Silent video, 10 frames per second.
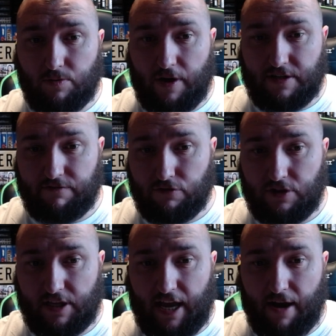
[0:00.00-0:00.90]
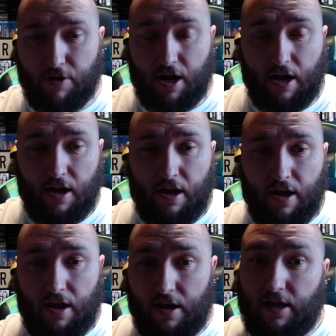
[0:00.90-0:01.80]
where he's in front of the camera,
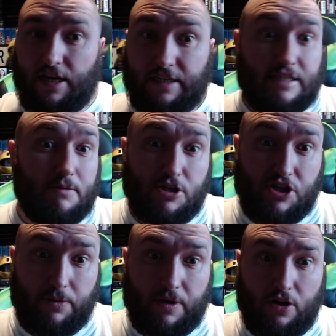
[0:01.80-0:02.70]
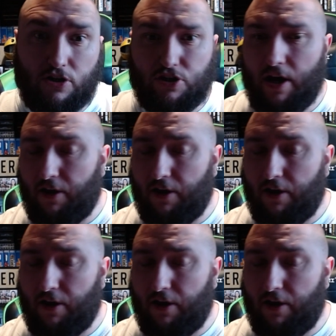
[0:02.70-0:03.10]
and he seems a genuine nice guy.